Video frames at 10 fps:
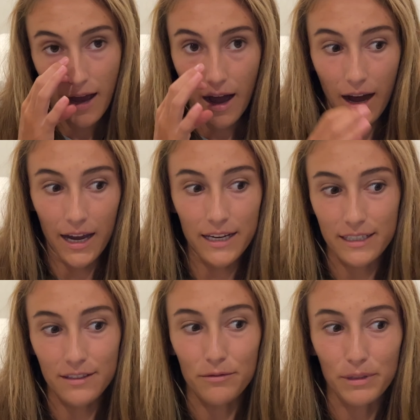I
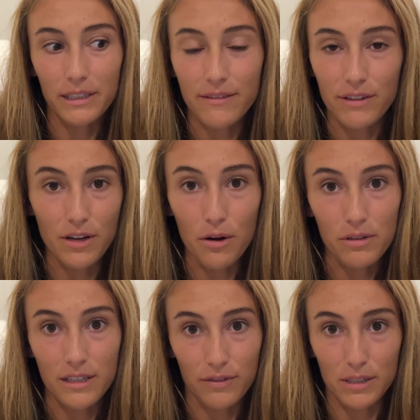didn't really even know
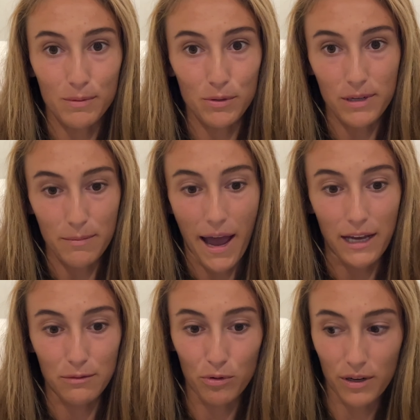the difference between a
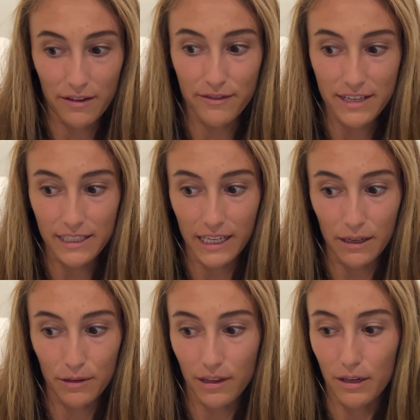passport and a visa.
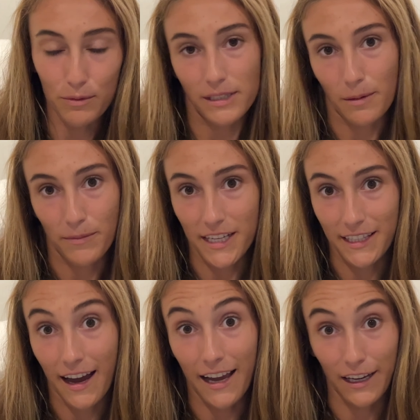I thought it was something
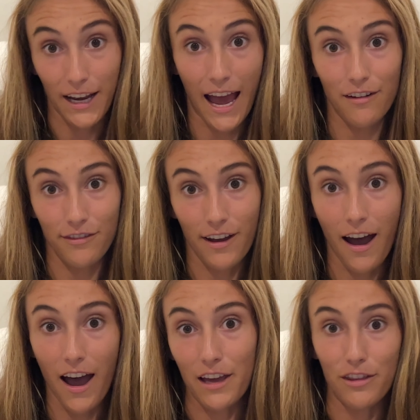that I could have
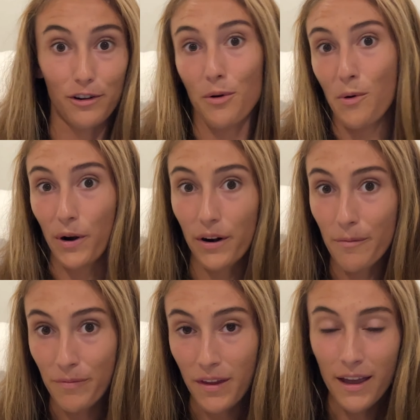either
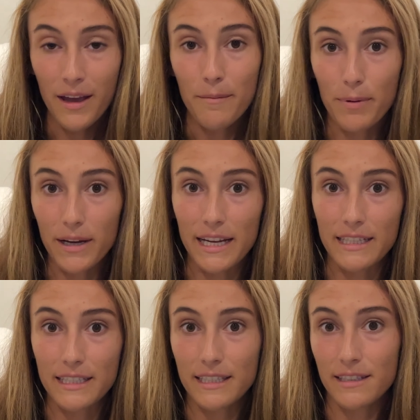or, but
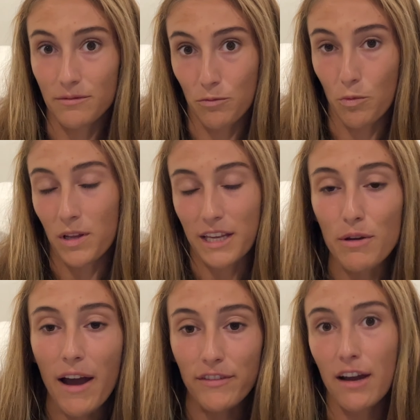it's one that
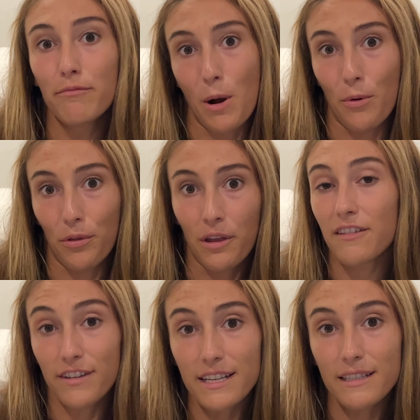you have to have both. The
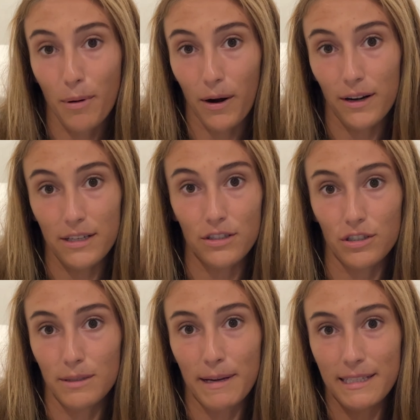visa part is
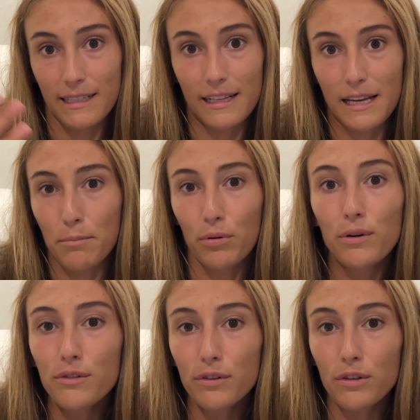just basically
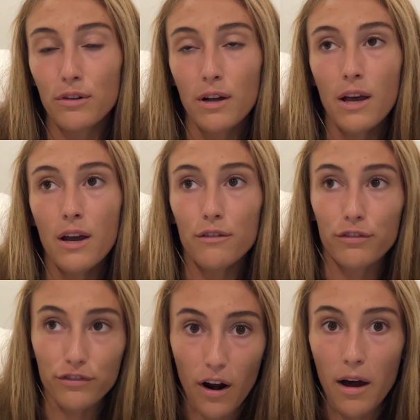approval
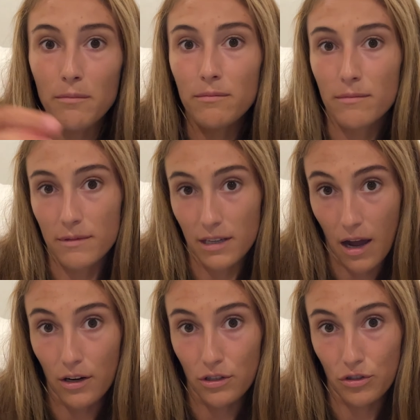from the
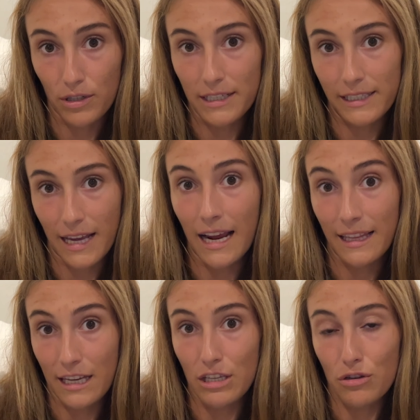country
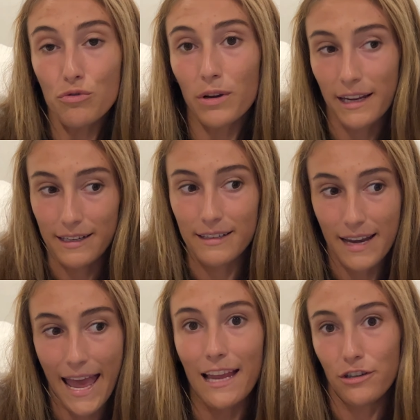saying that you
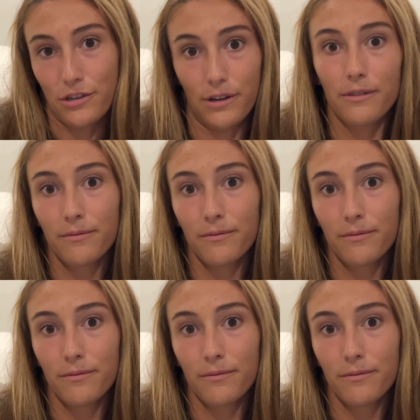can enter.